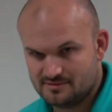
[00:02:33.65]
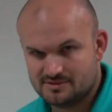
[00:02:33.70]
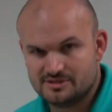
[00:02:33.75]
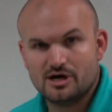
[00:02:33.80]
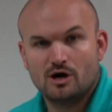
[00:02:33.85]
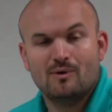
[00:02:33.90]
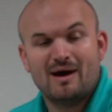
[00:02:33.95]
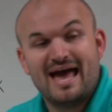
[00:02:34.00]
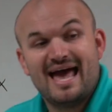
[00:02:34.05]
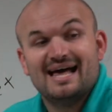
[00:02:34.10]

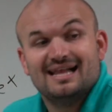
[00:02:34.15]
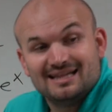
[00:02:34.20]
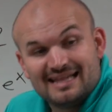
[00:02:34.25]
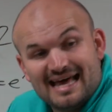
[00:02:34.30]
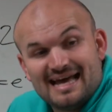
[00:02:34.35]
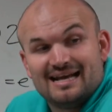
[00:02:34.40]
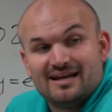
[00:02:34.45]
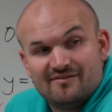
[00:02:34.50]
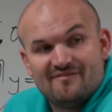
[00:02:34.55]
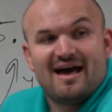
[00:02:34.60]
So
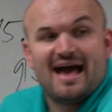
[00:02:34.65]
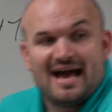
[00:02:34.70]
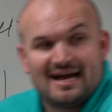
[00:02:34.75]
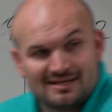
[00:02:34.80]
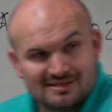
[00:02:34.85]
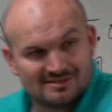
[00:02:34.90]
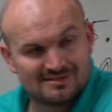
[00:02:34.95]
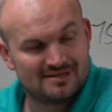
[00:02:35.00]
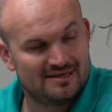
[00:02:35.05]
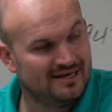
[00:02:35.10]
ln of
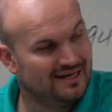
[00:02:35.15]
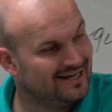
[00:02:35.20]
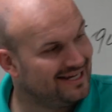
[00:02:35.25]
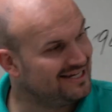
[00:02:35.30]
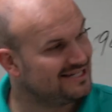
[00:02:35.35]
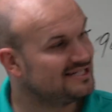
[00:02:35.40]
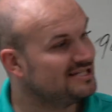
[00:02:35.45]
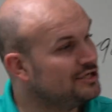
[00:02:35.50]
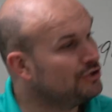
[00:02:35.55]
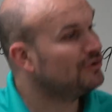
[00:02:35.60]
x
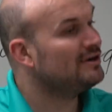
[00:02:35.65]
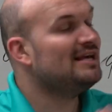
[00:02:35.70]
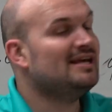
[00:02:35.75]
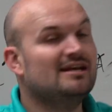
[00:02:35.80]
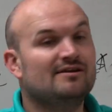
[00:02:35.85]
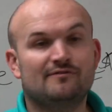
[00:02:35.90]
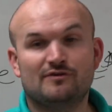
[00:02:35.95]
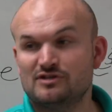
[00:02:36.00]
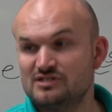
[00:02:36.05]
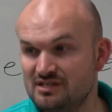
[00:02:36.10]
is your
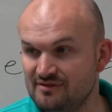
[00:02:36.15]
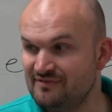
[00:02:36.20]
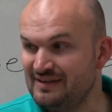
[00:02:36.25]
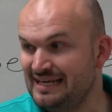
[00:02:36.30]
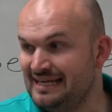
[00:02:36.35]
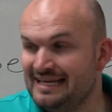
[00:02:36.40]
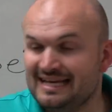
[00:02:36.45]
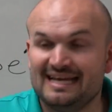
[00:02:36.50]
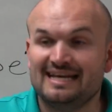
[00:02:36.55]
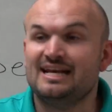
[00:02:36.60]
inverse of
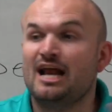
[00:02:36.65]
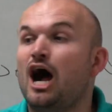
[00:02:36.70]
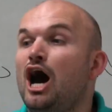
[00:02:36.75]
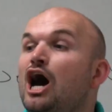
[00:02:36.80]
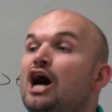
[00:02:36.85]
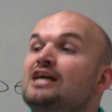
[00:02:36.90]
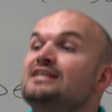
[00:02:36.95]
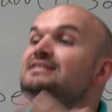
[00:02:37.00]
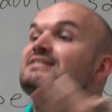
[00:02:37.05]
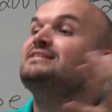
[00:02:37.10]
e. It
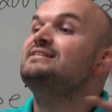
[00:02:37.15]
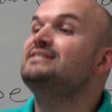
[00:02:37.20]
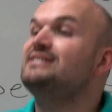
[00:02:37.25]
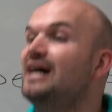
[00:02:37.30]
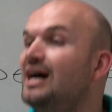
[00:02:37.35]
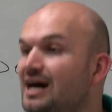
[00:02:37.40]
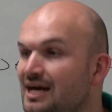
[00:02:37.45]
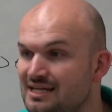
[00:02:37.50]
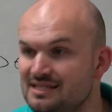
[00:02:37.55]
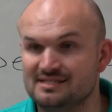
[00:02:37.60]

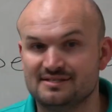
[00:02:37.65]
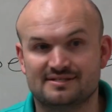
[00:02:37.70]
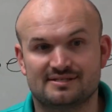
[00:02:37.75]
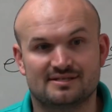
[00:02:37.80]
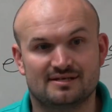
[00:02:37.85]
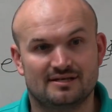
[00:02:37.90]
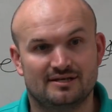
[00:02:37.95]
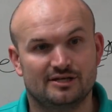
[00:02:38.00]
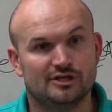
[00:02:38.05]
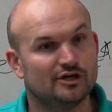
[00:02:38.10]
undoes
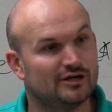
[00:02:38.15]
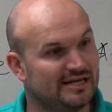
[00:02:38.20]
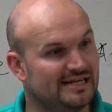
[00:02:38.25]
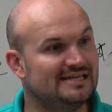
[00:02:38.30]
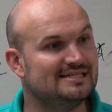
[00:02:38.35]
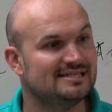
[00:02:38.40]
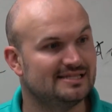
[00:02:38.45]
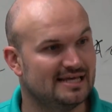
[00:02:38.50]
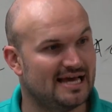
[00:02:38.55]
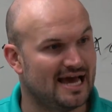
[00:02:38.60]
your e
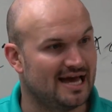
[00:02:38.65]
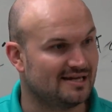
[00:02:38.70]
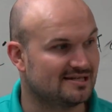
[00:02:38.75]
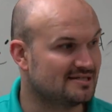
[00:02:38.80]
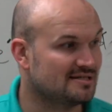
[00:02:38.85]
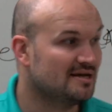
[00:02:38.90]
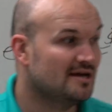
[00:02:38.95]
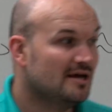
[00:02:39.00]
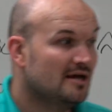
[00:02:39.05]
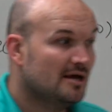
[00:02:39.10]
to the
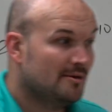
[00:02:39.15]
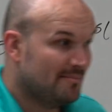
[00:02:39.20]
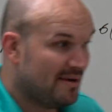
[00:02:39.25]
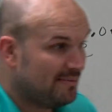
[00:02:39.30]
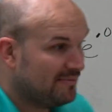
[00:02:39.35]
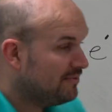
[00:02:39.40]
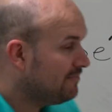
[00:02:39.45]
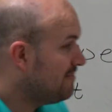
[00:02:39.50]
x. Remember,